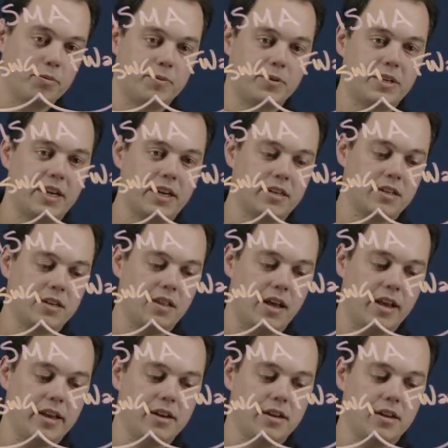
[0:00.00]
Protect
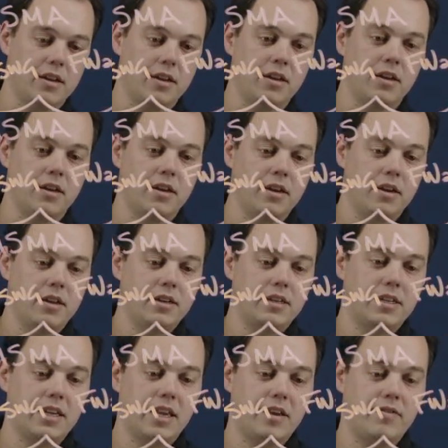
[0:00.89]
client
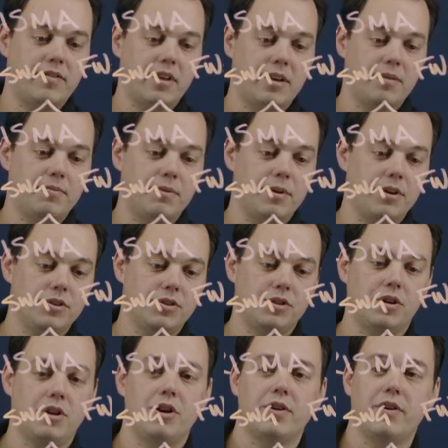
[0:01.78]
to give them
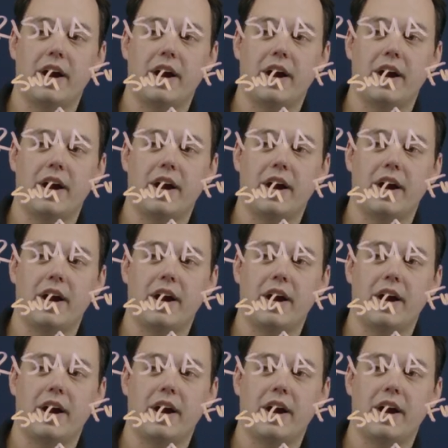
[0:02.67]
secure